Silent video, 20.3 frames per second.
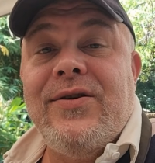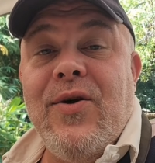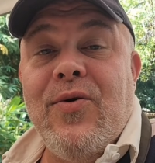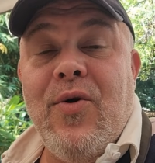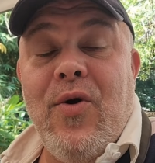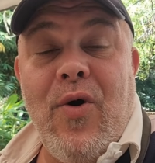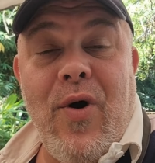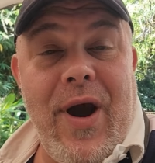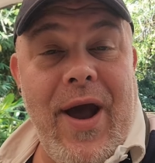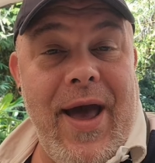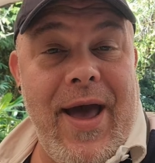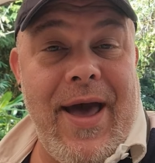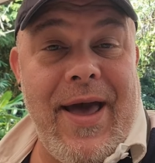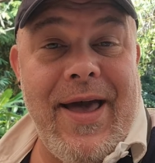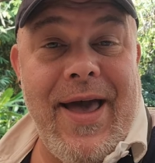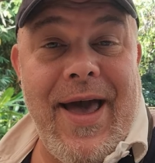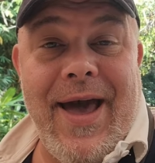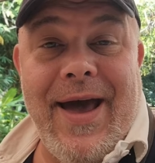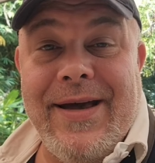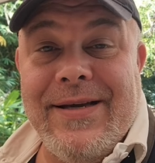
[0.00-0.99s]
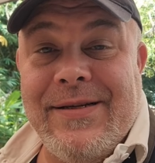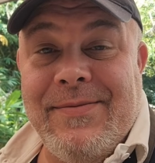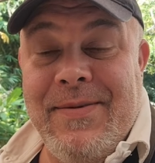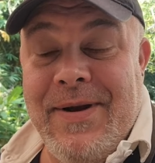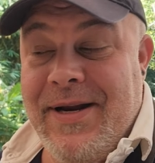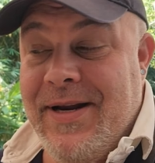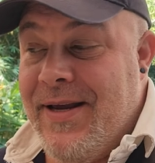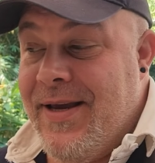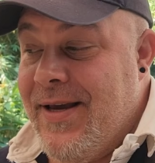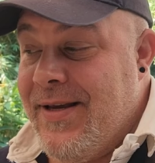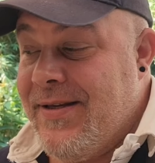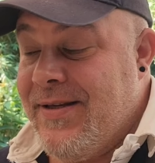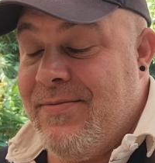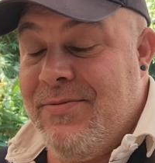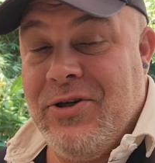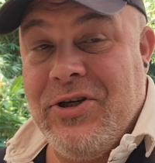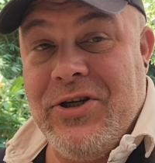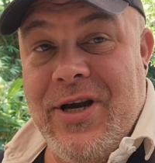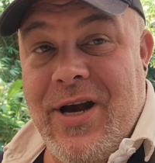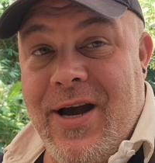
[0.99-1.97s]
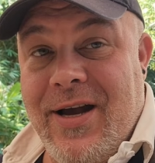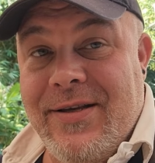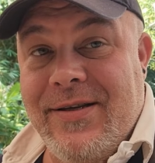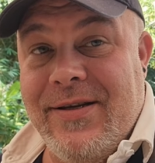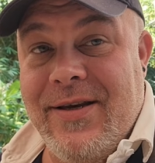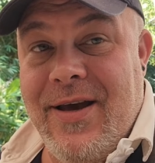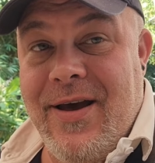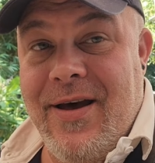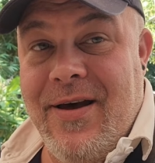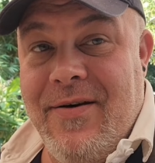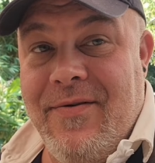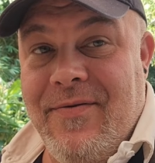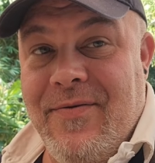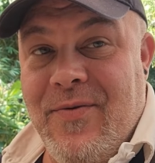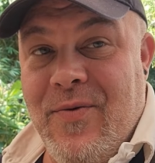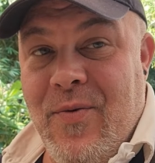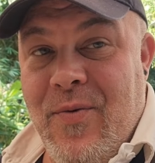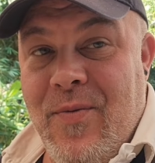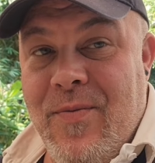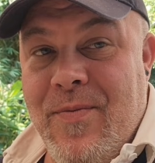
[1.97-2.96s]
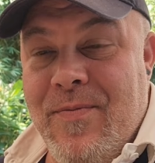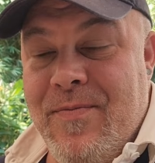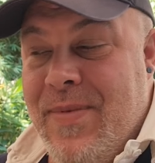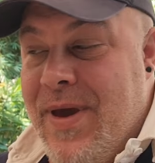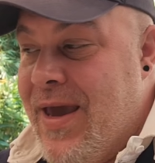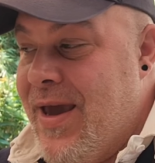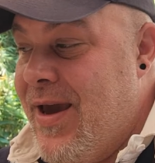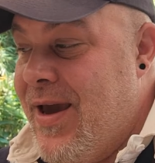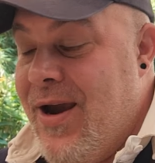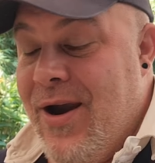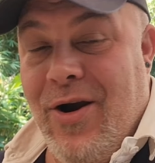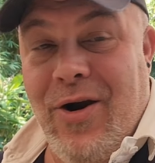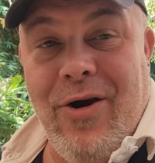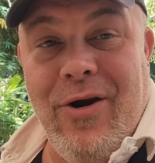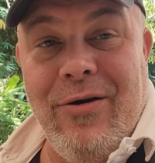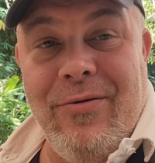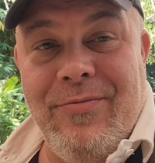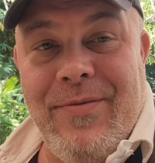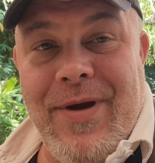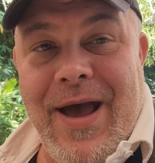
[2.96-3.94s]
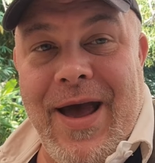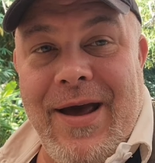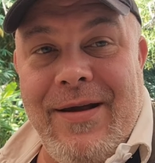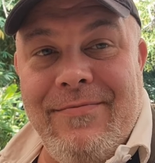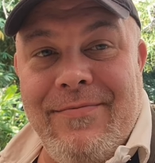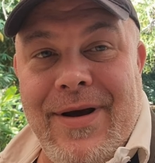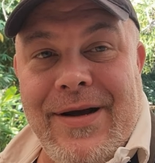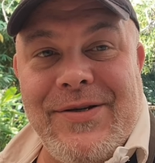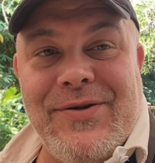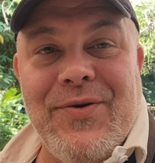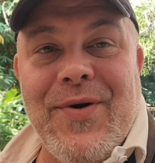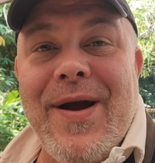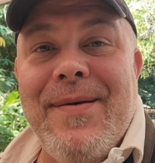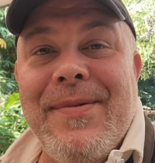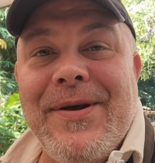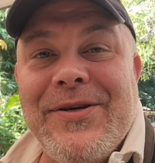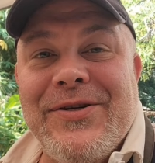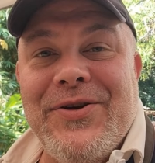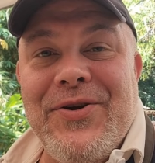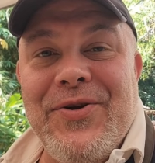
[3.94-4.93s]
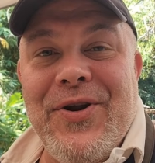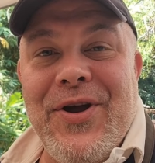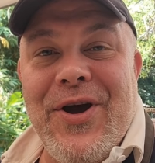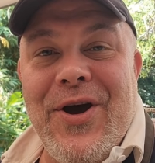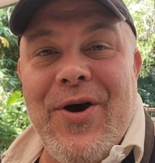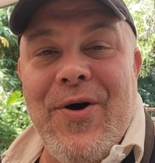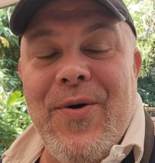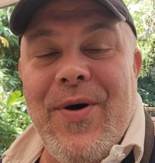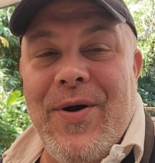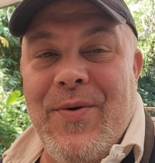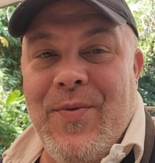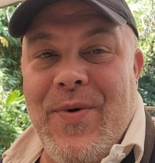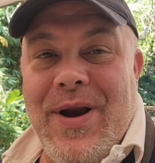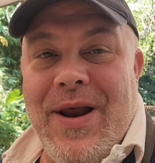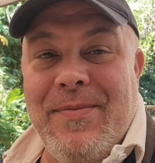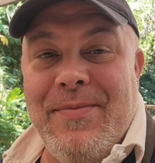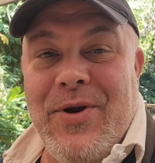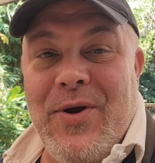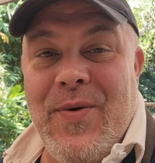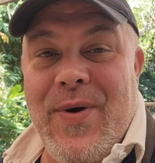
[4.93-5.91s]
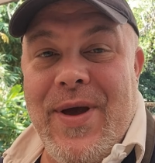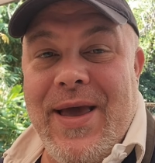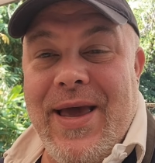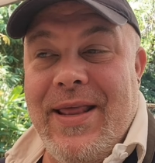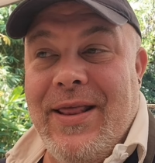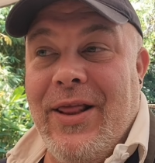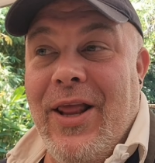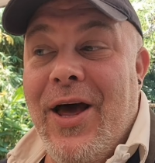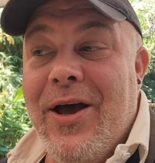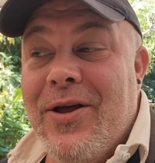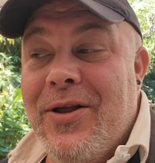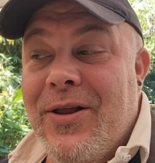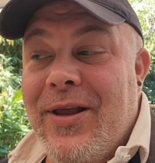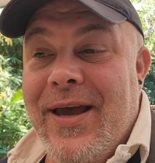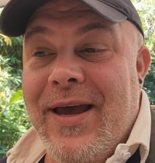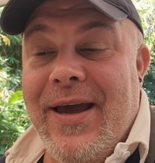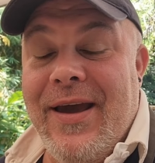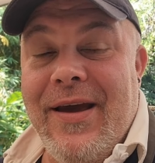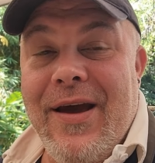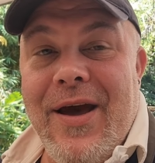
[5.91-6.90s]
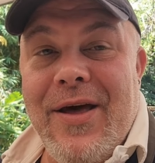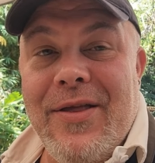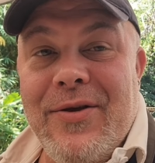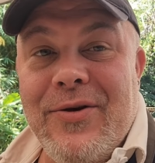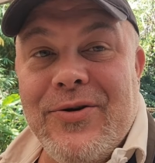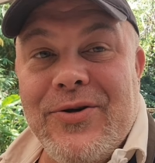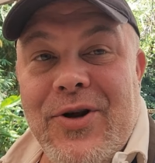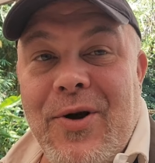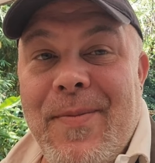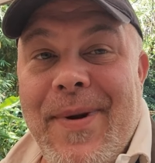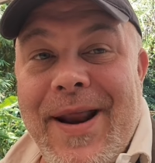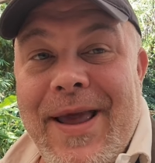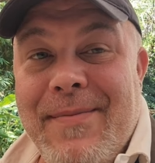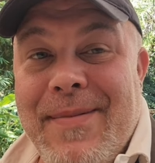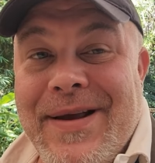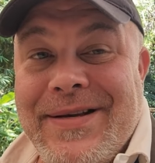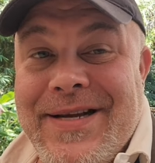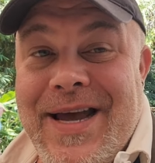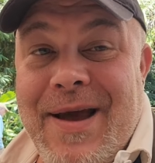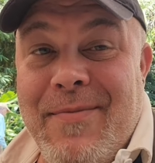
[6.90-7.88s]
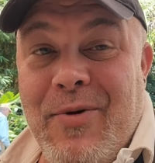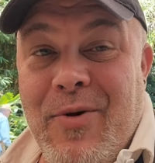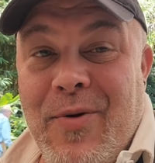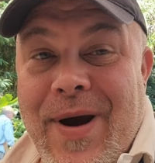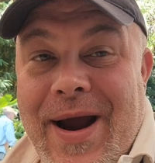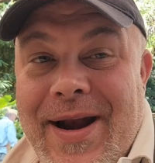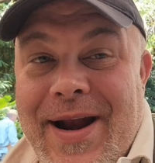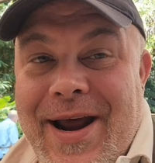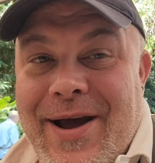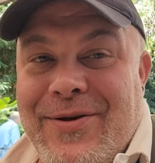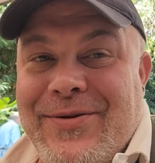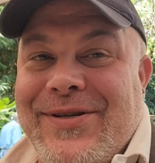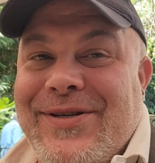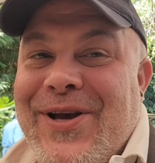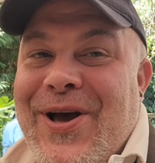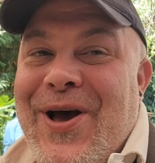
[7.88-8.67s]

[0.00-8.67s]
So Craig asked me to get some shots of me here at my ceramic studio and what I'm doing, and luckily there's nobody at my table right now.